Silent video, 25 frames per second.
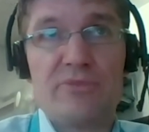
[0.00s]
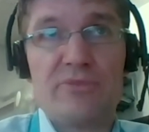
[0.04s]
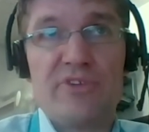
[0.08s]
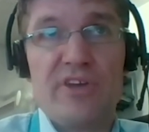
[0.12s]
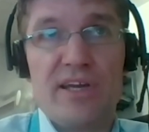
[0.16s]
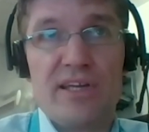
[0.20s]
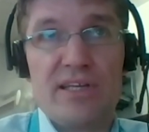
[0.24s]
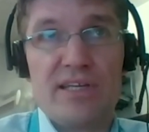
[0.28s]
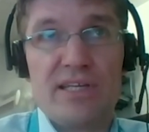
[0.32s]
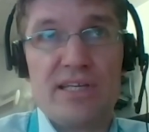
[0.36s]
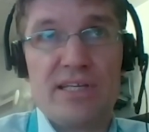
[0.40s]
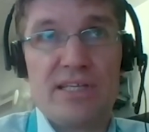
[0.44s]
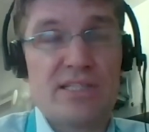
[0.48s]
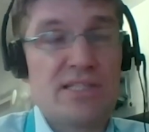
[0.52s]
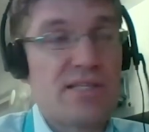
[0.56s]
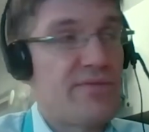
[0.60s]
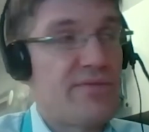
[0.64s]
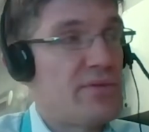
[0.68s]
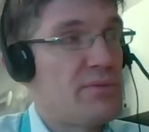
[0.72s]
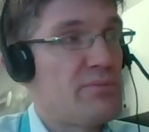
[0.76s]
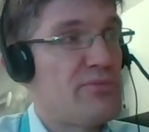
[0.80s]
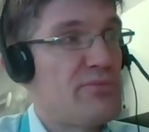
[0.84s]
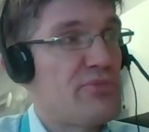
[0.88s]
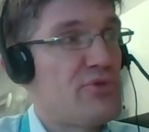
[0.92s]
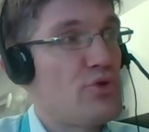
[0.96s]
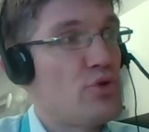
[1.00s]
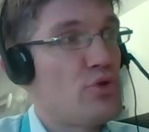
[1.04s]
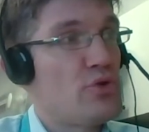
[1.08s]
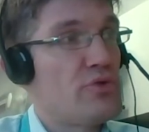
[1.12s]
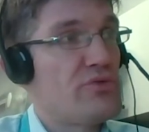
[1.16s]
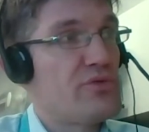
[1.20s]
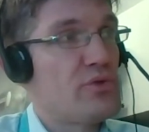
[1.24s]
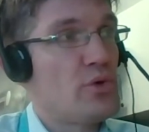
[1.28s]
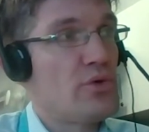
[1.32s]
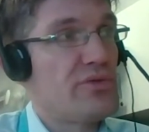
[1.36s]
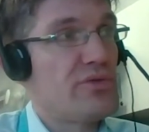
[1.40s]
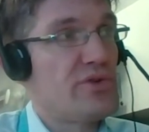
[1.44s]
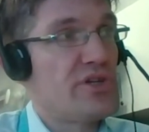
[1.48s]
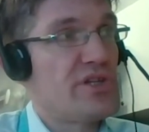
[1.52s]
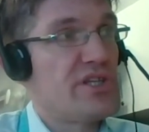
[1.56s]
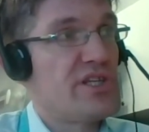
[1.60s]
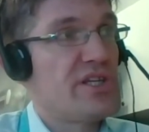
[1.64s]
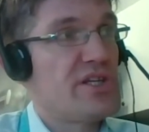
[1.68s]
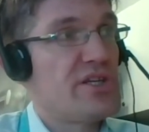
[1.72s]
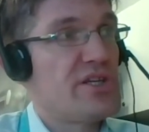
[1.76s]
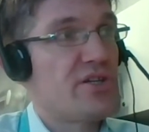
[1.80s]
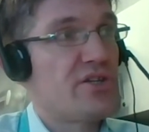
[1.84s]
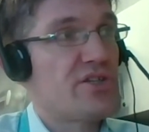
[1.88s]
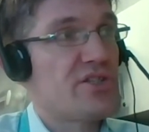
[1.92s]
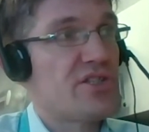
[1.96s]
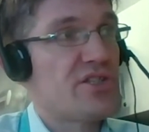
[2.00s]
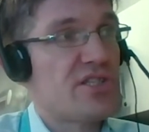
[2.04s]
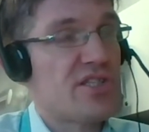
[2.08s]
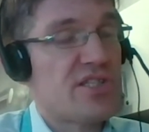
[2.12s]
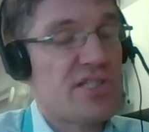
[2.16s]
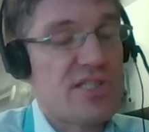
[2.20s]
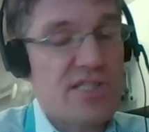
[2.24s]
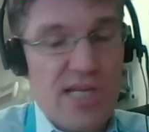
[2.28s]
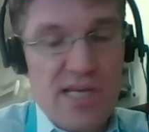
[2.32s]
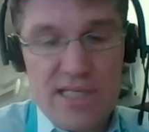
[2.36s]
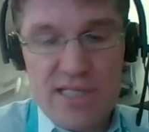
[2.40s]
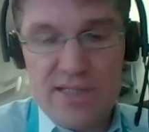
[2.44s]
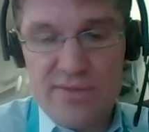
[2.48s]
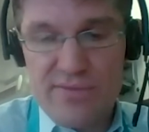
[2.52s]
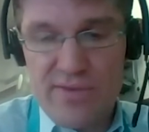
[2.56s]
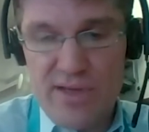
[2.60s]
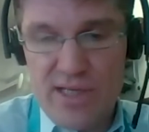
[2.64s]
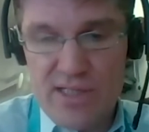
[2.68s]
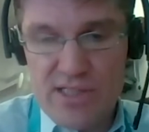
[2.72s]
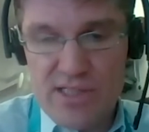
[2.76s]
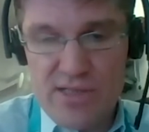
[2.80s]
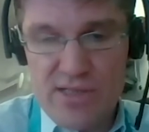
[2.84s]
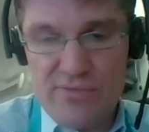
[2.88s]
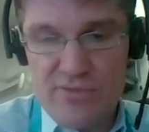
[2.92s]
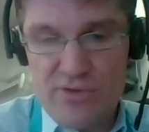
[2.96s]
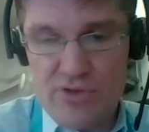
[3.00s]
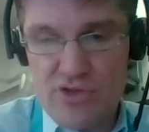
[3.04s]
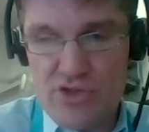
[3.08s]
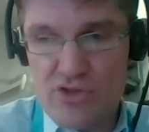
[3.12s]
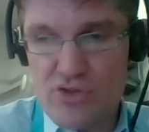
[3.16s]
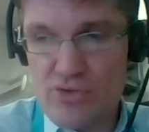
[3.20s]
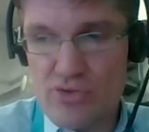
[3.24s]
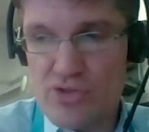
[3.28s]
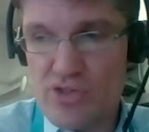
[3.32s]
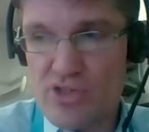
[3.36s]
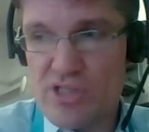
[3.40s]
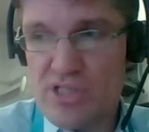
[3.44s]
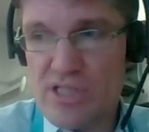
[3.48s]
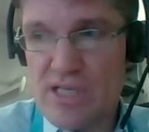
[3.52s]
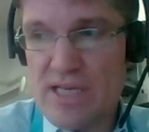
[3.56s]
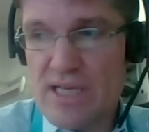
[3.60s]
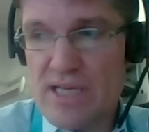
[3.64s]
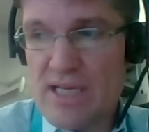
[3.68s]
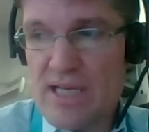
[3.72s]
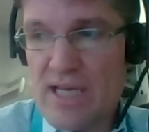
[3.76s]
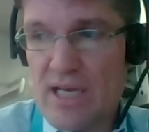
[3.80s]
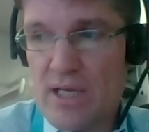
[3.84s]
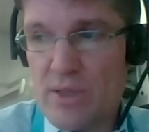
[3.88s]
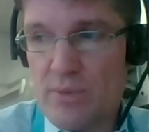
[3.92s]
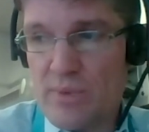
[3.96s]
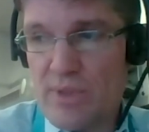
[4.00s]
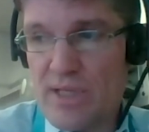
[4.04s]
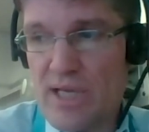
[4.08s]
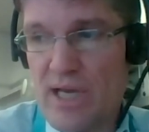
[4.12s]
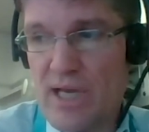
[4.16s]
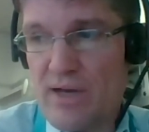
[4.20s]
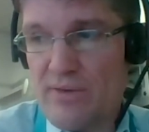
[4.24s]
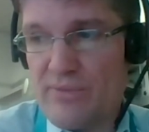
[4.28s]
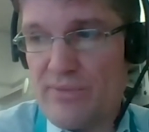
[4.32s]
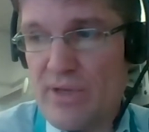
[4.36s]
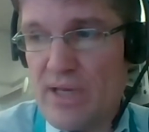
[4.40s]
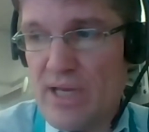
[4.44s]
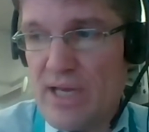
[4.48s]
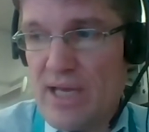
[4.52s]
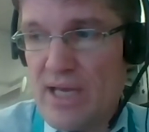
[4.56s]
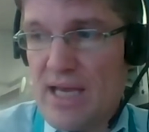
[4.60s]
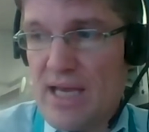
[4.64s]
Techniques have improved over years, side effects have reduced, and we have